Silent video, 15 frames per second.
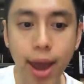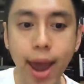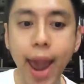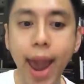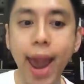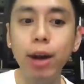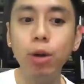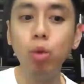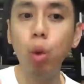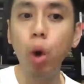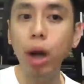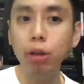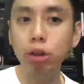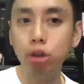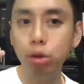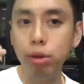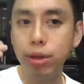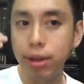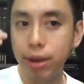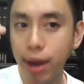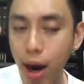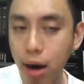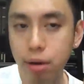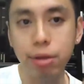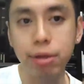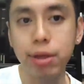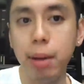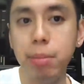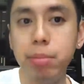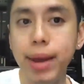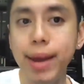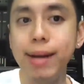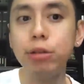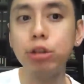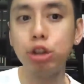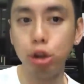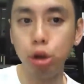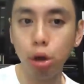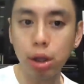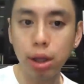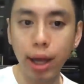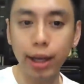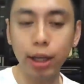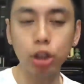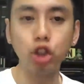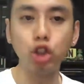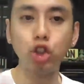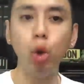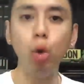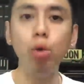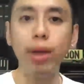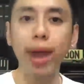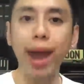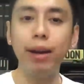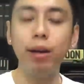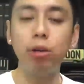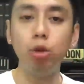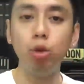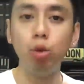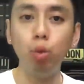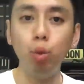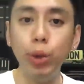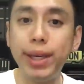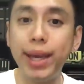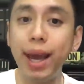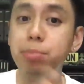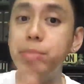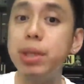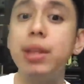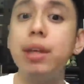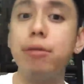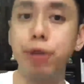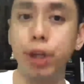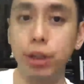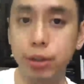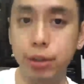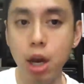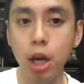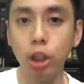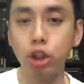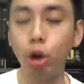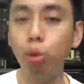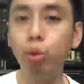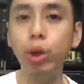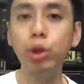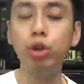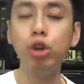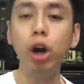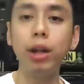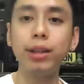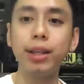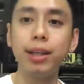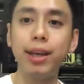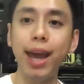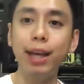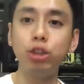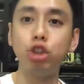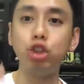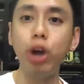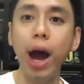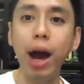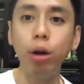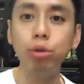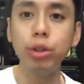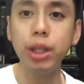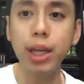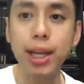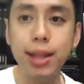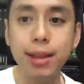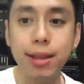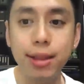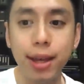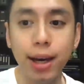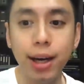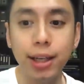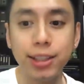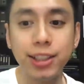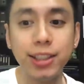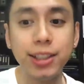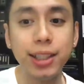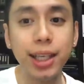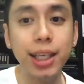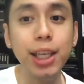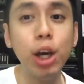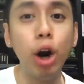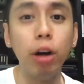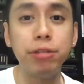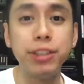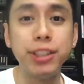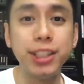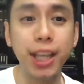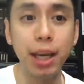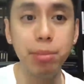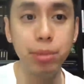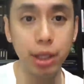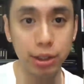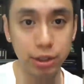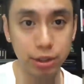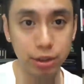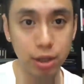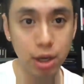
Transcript: and what do their thumbnails look like so that we can be different. So we do not get drowned in the sea of sameness.